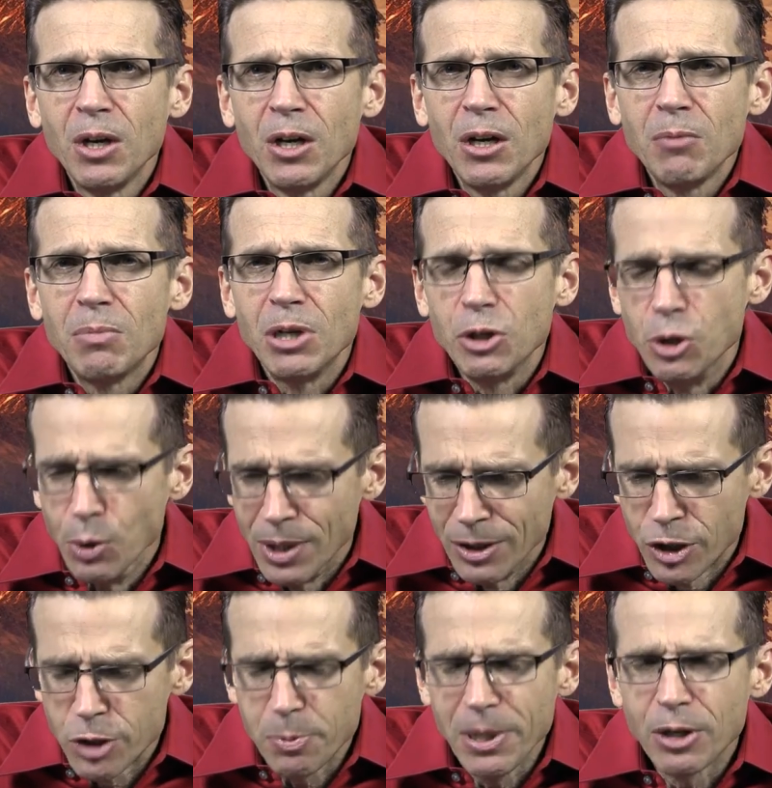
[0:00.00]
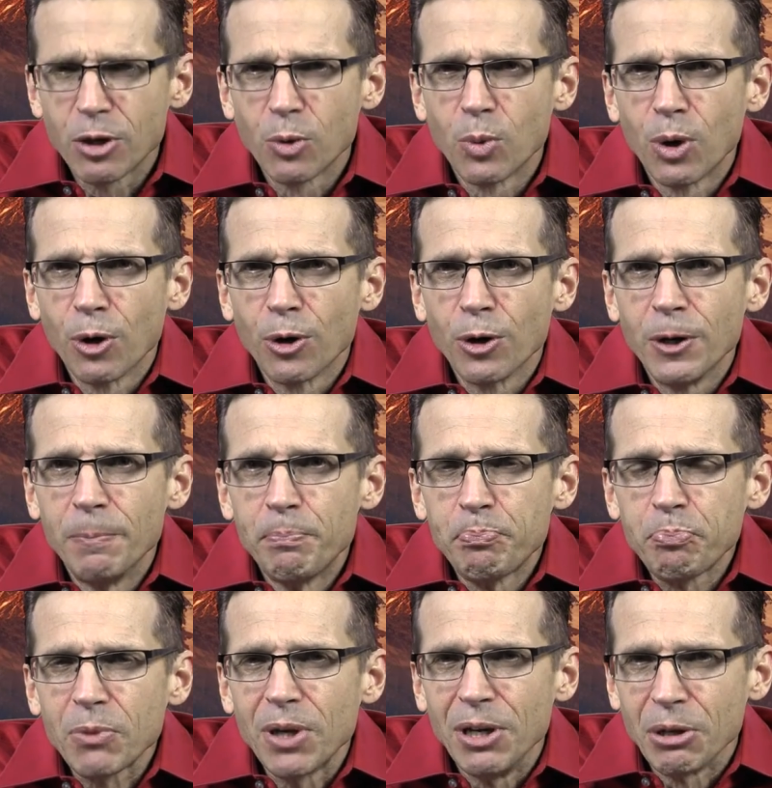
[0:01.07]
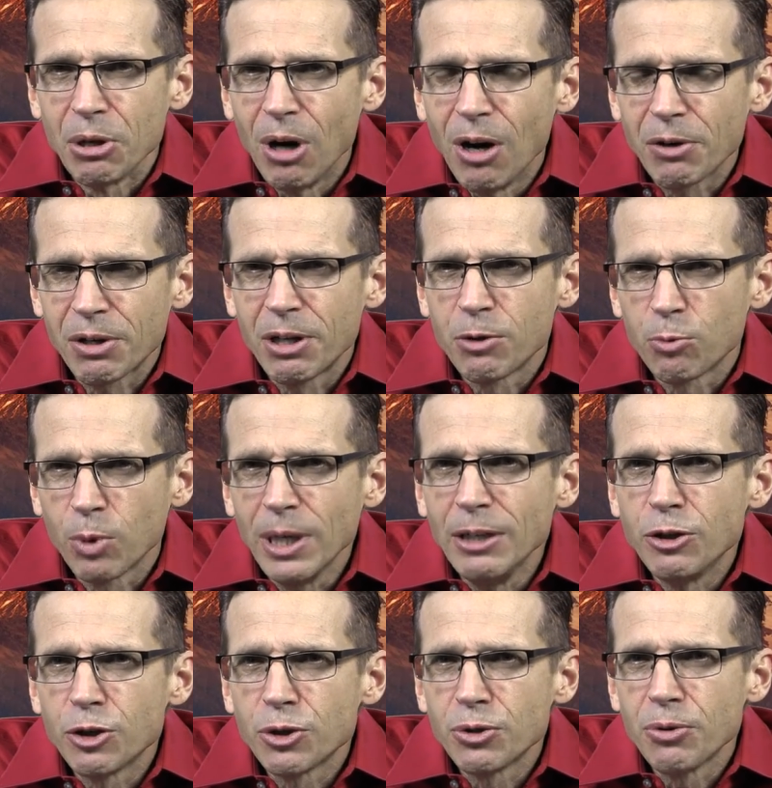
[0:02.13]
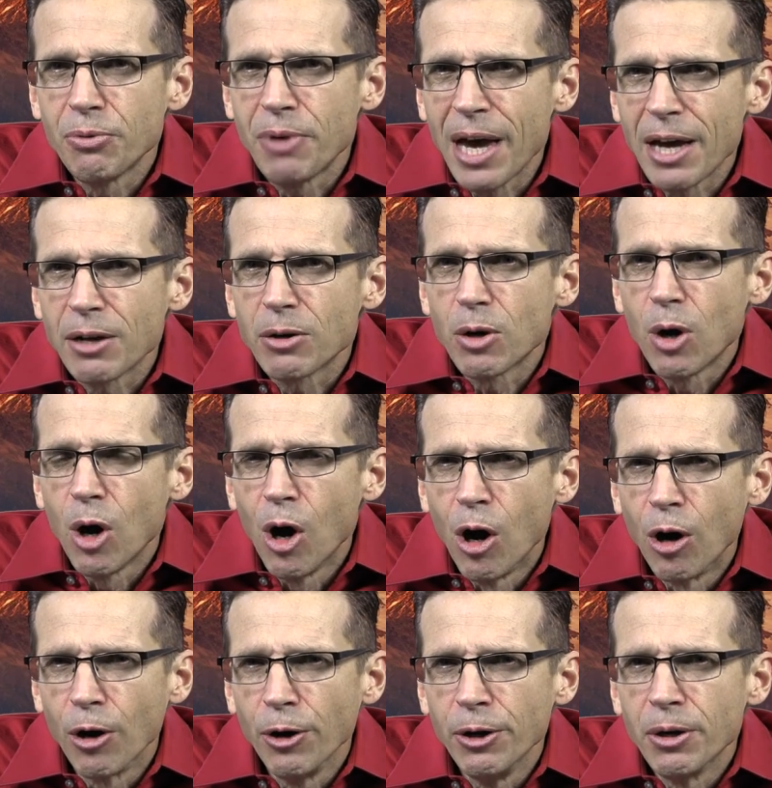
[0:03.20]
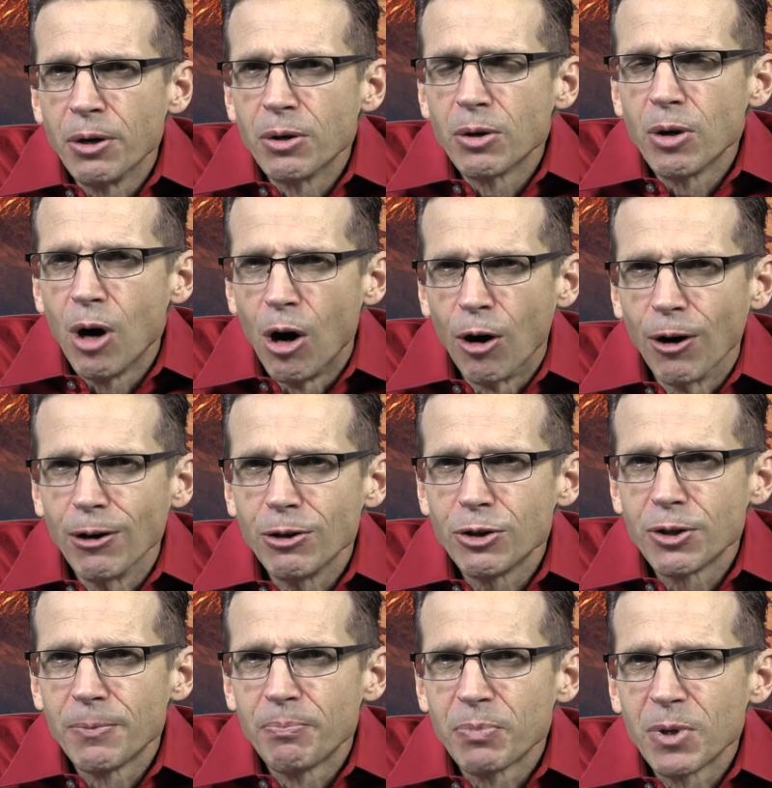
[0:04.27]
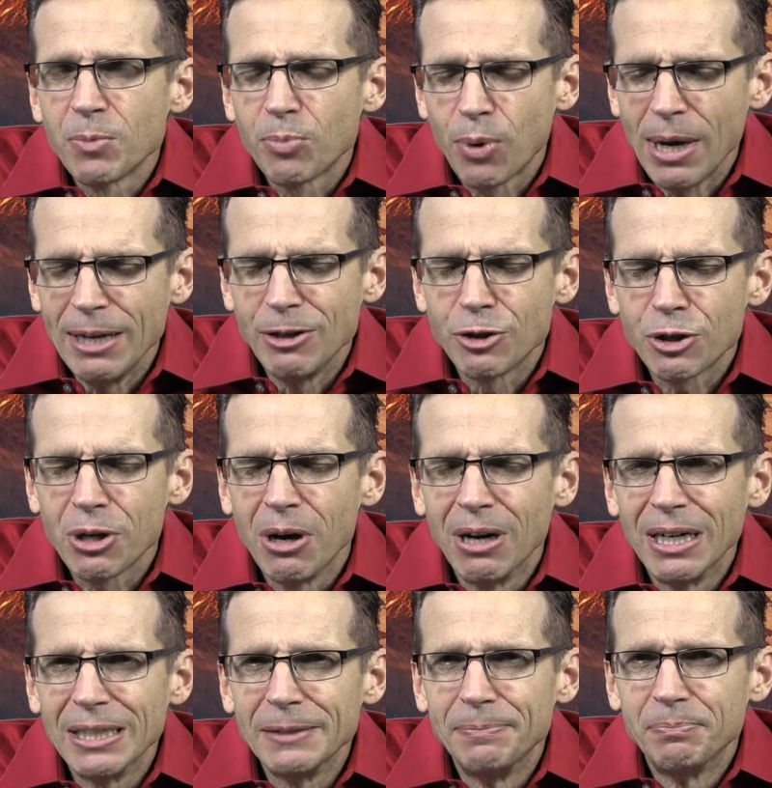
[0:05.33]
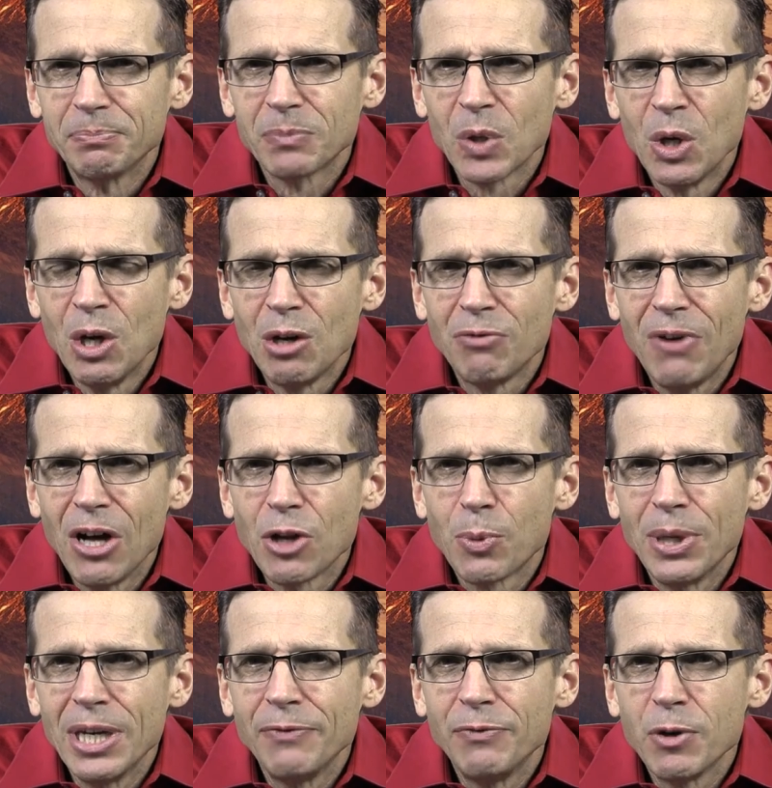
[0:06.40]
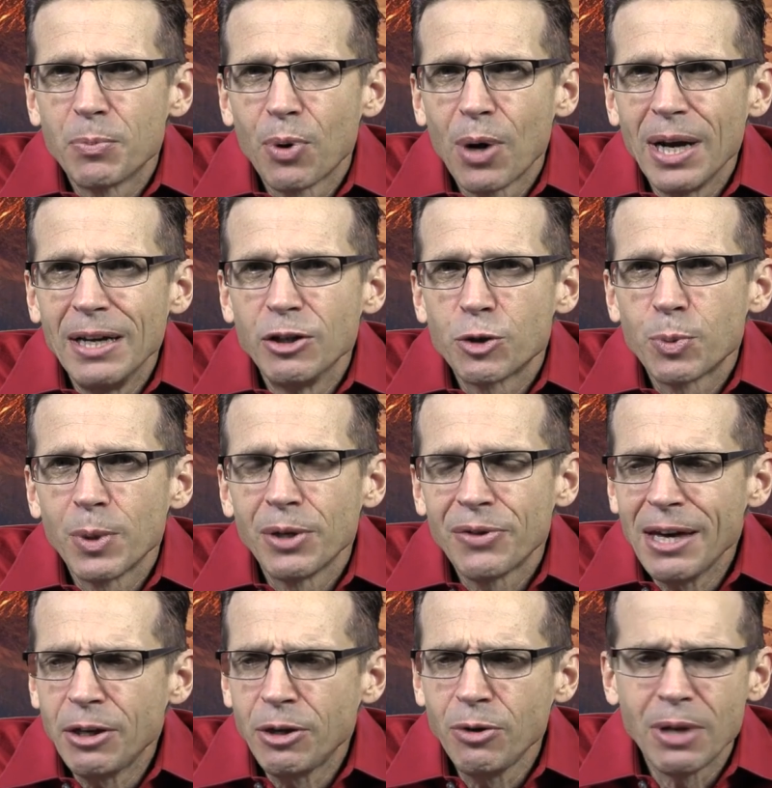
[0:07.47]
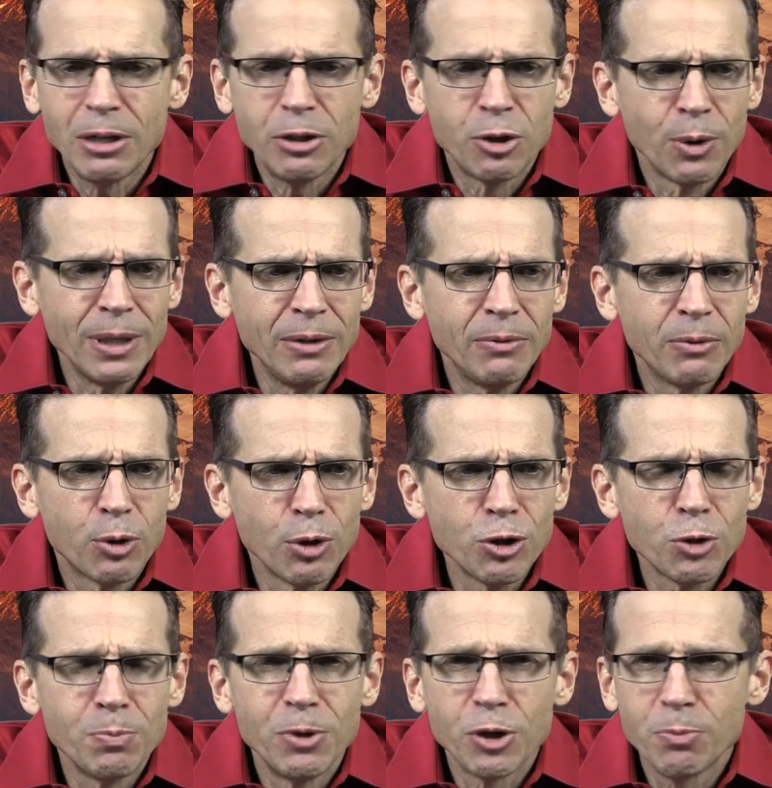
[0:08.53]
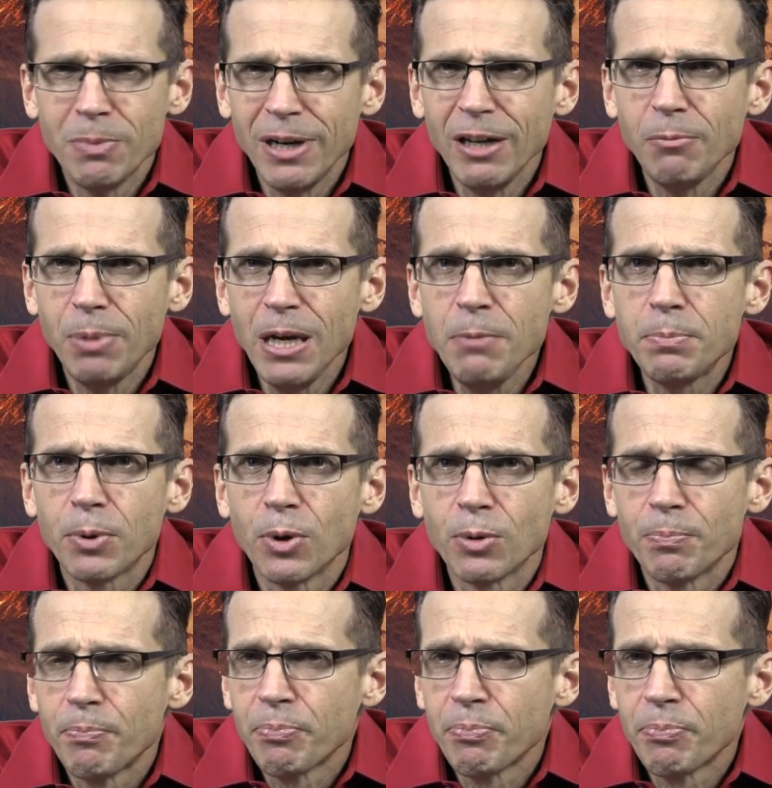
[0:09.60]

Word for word: But you can speak a word, and God can reach that hard heart. Praise God. Father, we give you praise. We thank you that during Christmas, many people